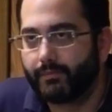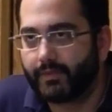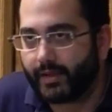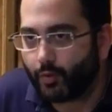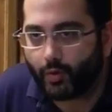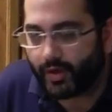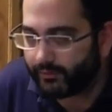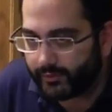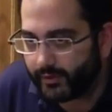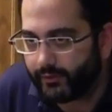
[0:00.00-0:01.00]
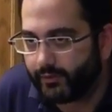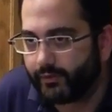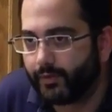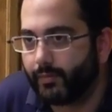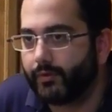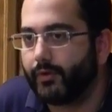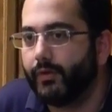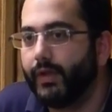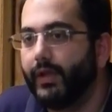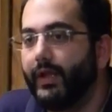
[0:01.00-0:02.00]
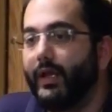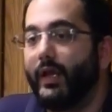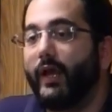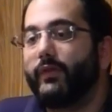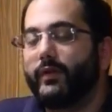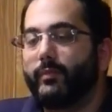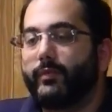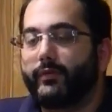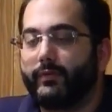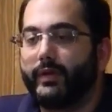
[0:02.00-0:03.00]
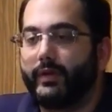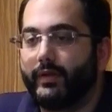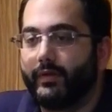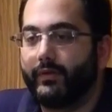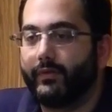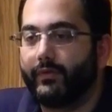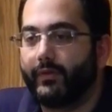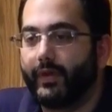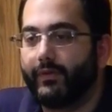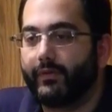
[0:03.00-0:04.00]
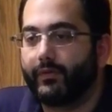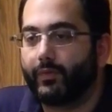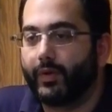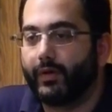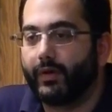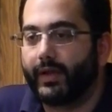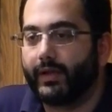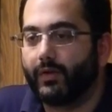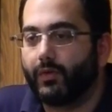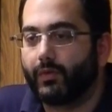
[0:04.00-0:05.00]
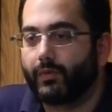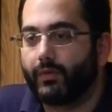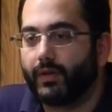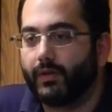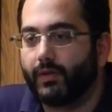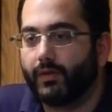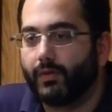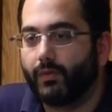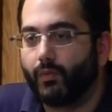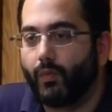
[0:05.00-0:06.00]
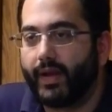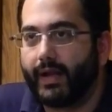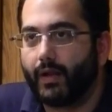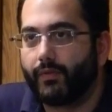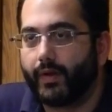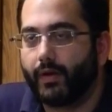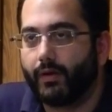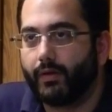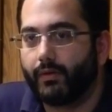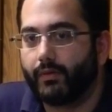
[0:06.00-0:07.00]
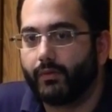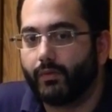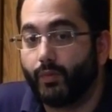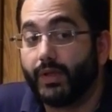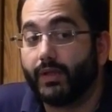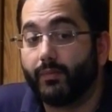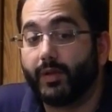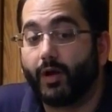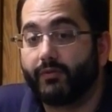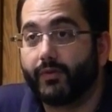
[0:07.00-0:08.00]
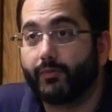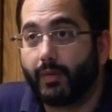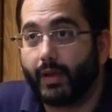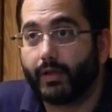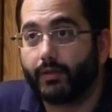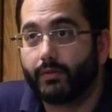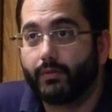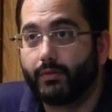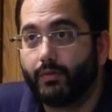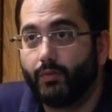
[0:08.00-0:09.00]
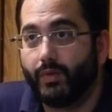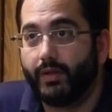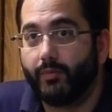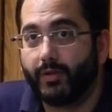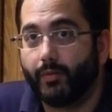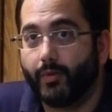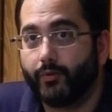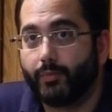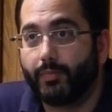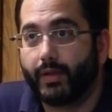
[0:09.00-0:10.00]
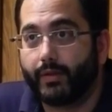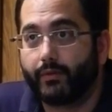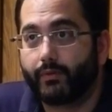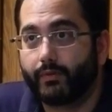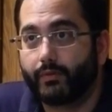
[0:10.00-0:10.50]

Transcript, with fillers: that whole conversation is number two, and then number three is, and this is where I get a little a, little way out there is we need to be off this planet. We need to be on multiple planets